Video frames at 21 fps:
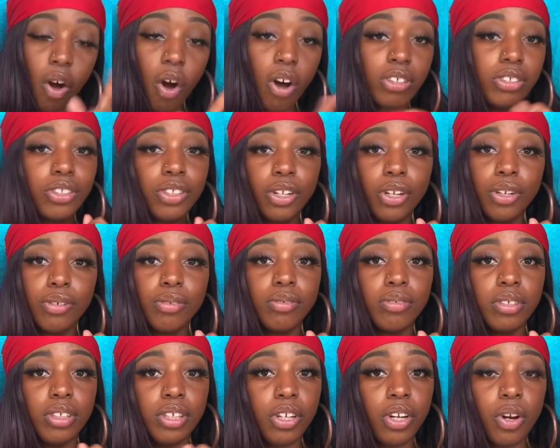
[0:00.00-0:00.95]

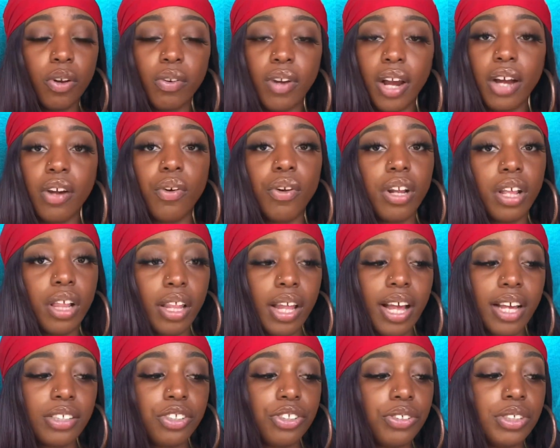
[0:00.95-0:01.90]
Also, you know, not going to
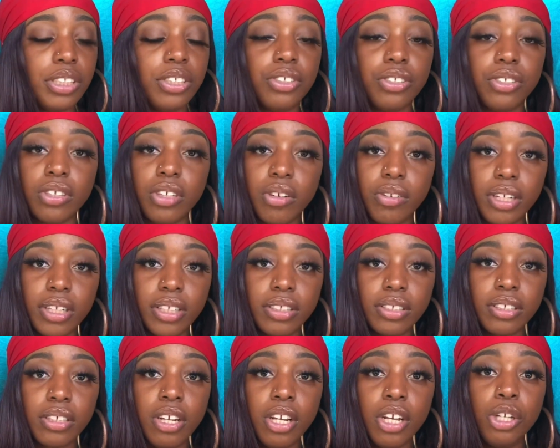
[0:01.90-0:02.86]
class, your teachers
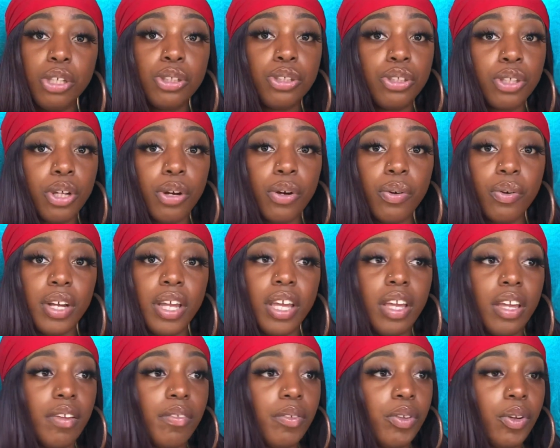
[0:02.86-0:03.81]
notice. So
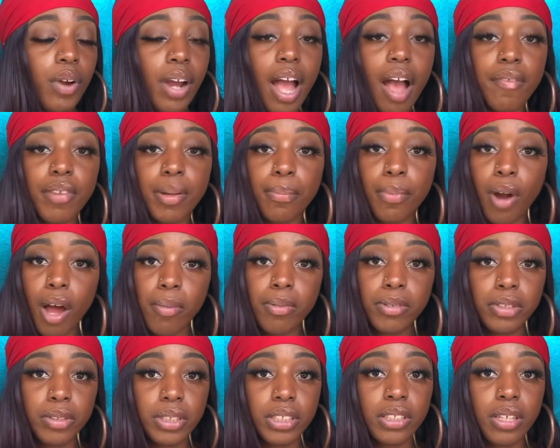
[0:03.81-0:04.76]
if you're having
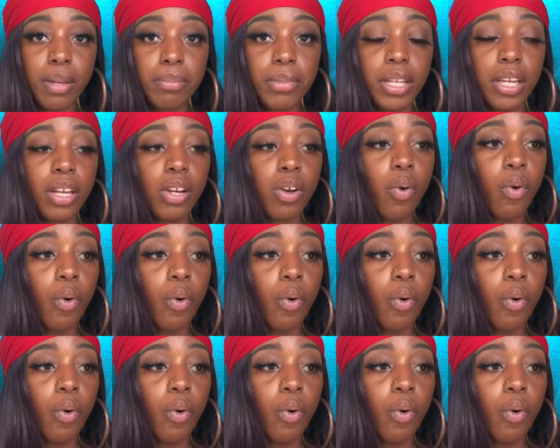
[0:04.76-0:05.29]
problems with something